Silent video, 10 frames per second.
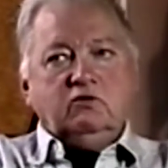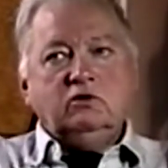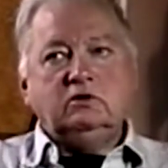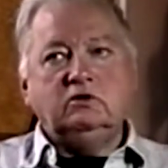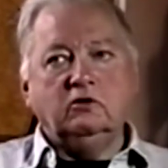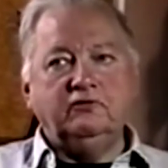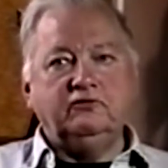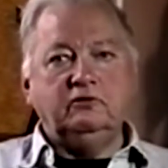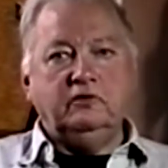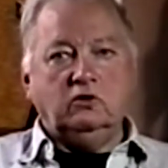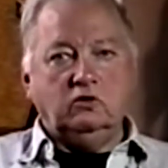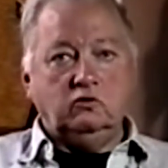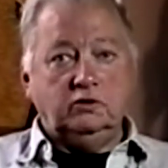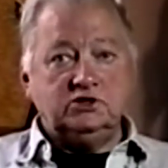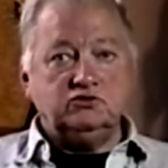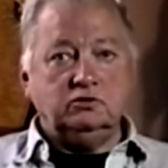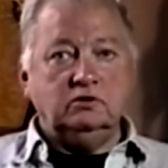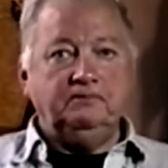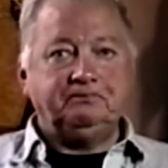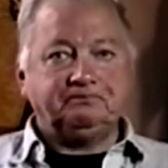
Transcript: would go through the whole ritual,